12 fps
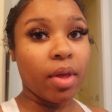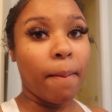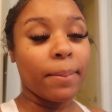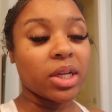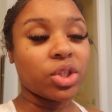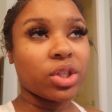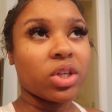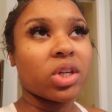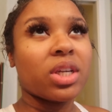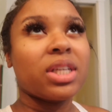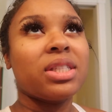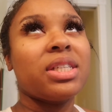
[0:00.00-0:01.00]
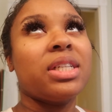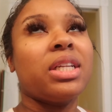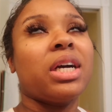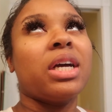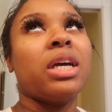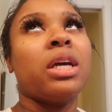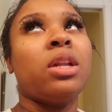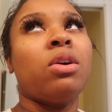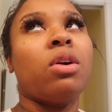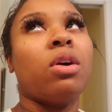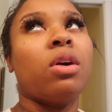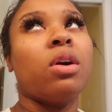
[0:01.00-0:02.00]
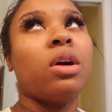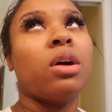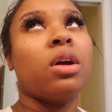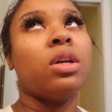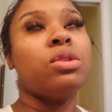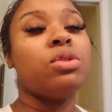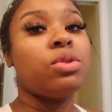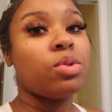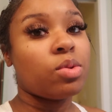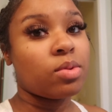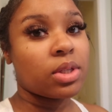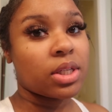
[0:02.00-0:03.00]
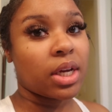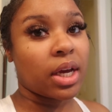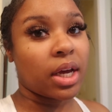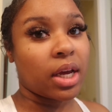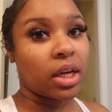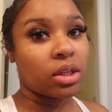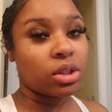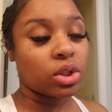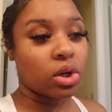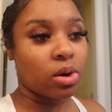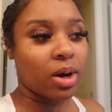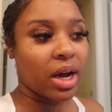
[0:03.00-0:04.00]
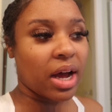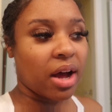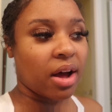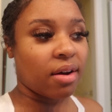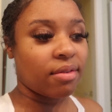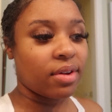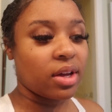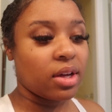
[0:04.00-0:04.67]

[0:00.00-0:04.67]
But your girl gets it done on Tuesday, so I have